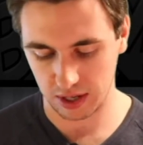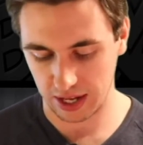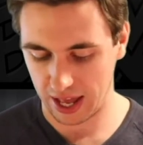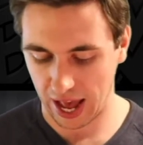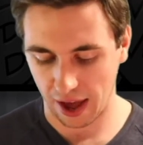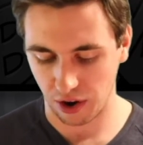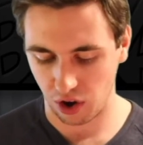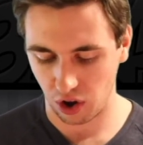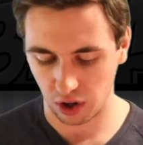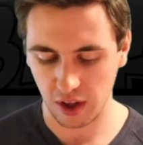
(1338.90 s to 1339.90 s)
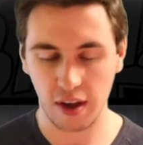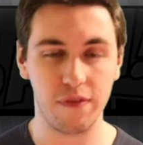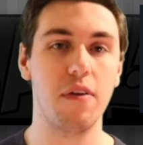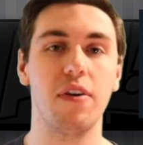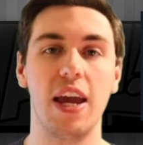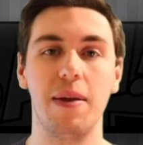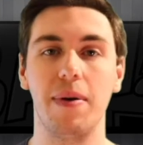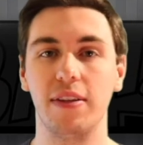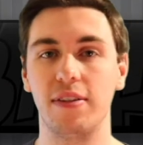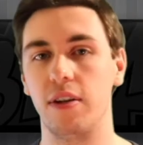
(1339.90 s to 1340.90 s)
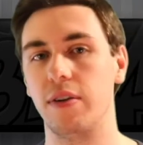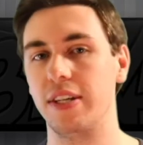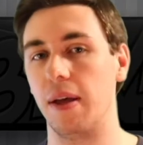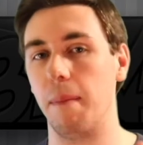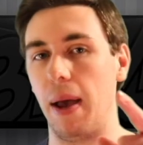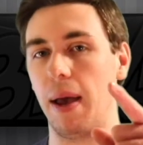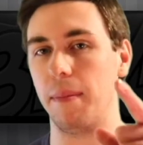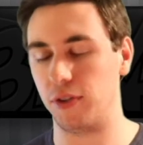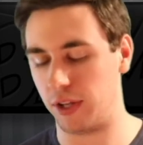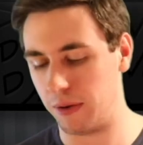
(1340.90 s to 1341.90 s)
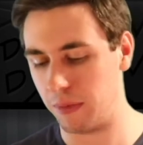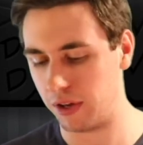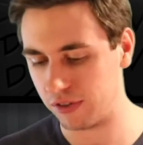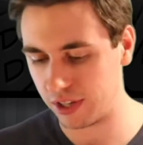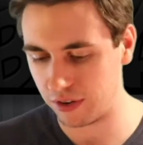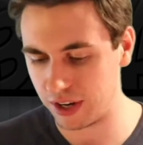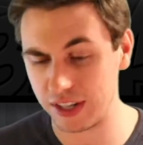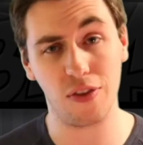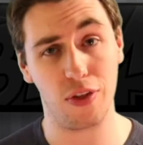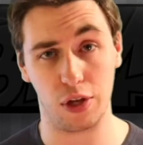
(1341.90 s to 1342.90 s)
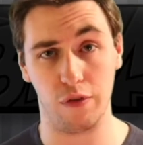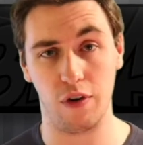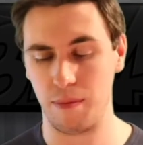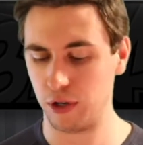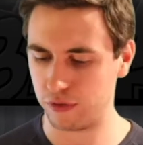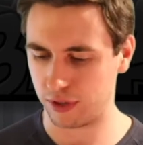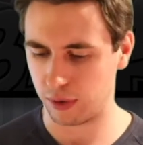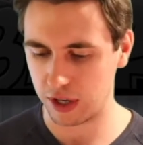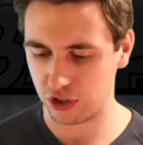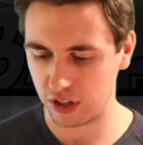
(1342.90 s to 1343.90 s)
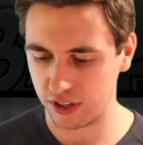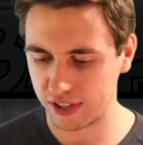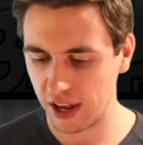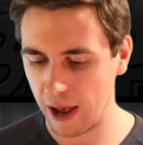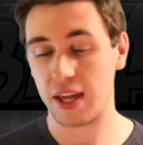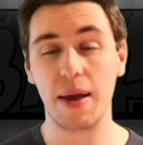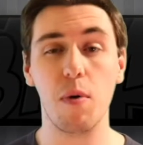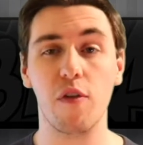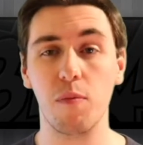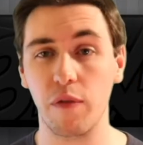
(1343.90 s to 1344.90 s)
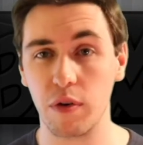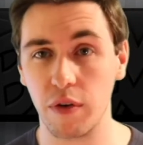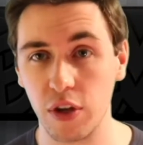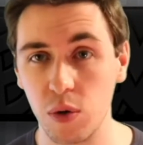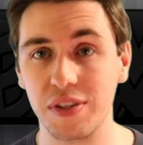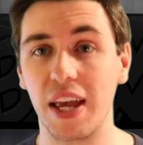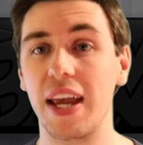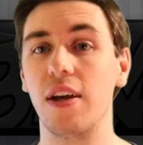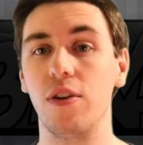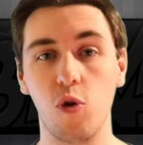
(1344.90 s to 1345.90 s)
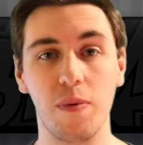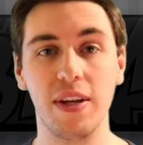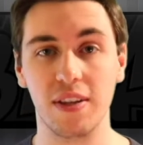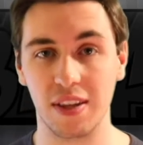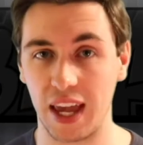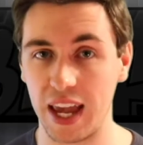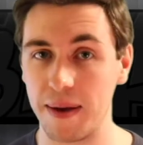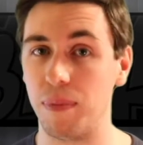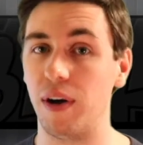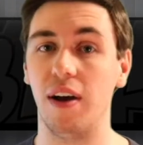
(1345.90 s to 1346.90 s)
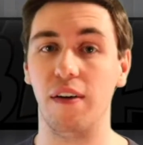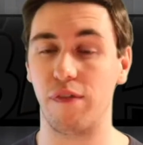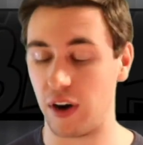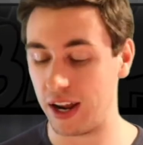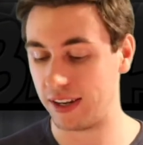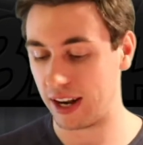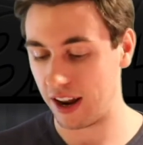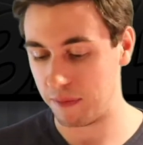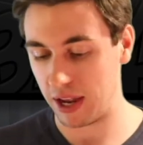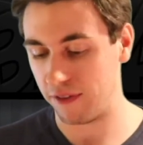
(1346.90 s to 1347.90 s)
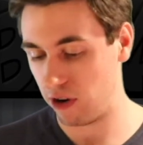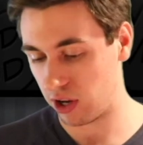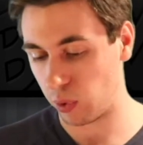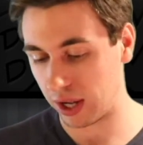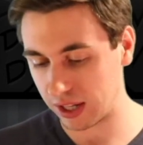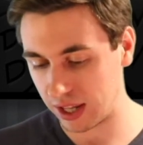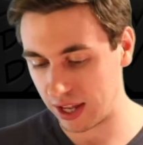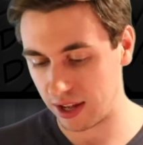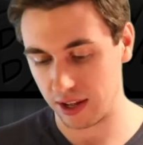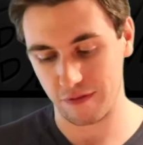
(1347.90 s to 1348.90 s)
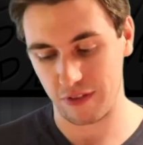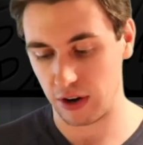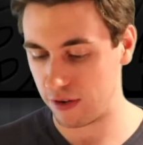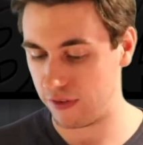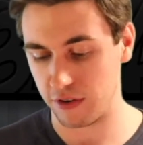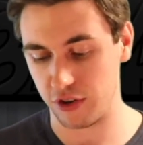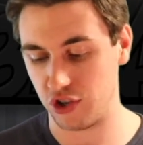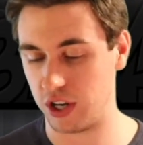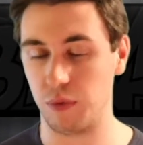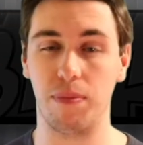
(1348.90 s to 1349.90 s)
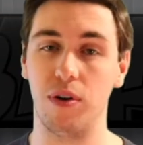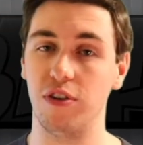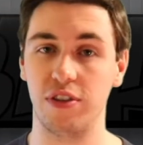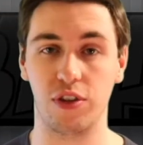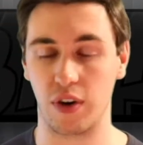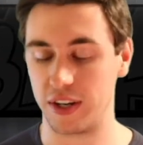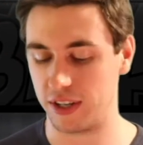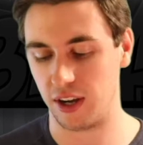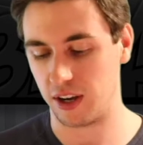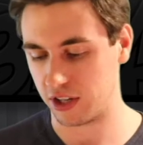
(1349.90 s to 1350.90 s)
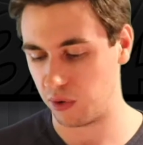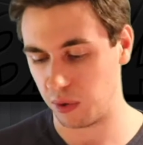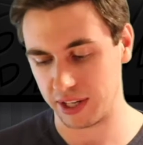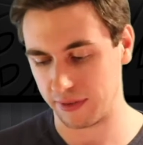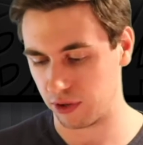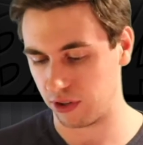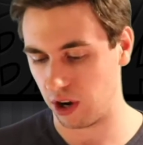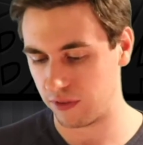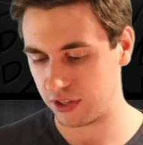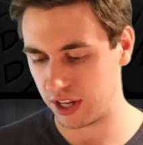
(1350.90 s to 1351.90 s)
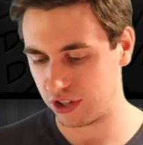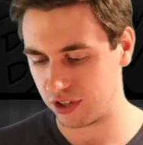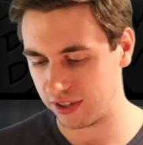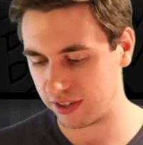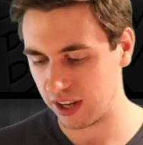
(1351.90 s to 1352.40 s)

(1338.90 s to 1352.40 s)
at all. Favorite animated series, Batman the Animated Series. Thank you very much for the questions. Game Over Movie Reviews, a newbie to the game, but a friend that I made very quickly, a very, very genuine person, great to talk to, always have good conversations.